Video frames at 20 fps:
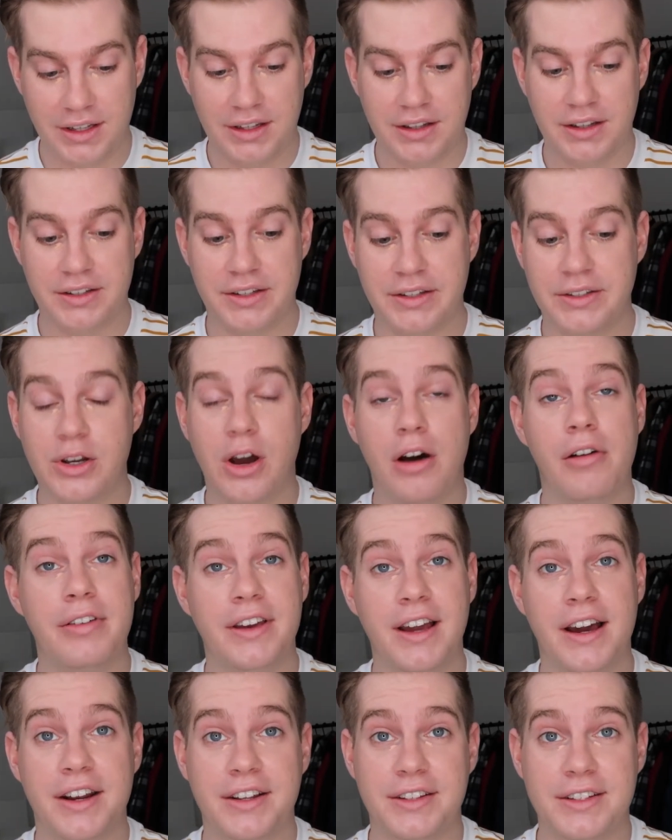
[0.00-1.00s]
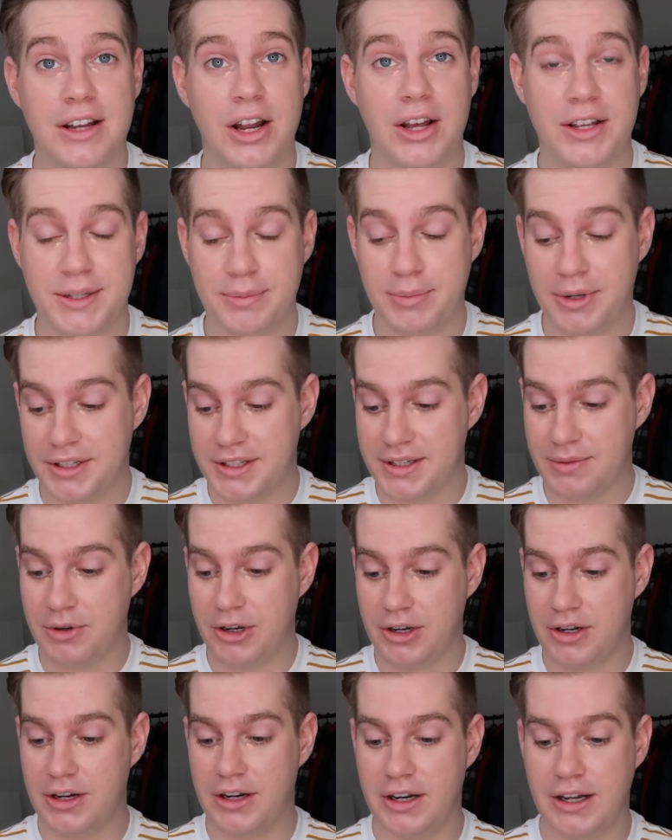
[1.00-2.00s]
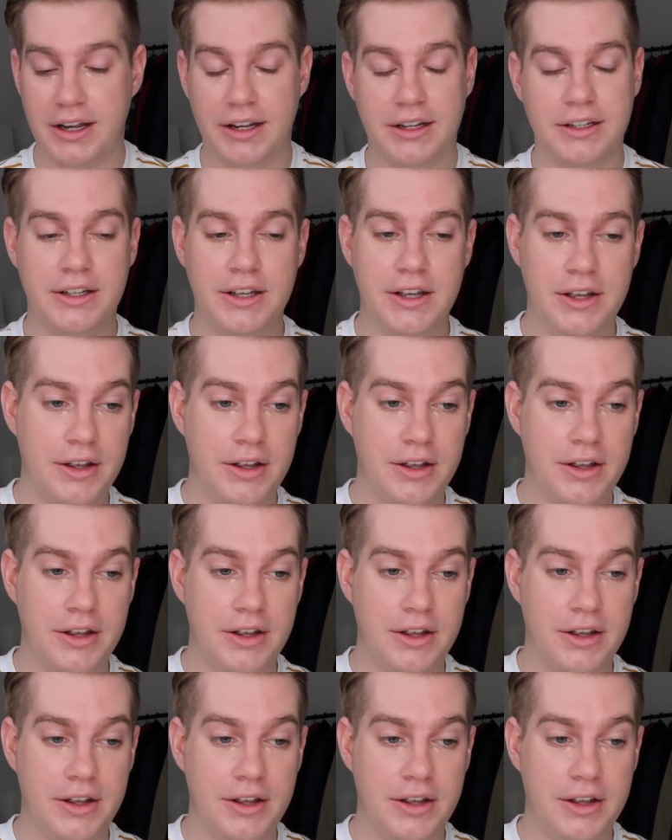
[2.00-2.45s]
this is coughing out its last bits, I'm not gonna lie.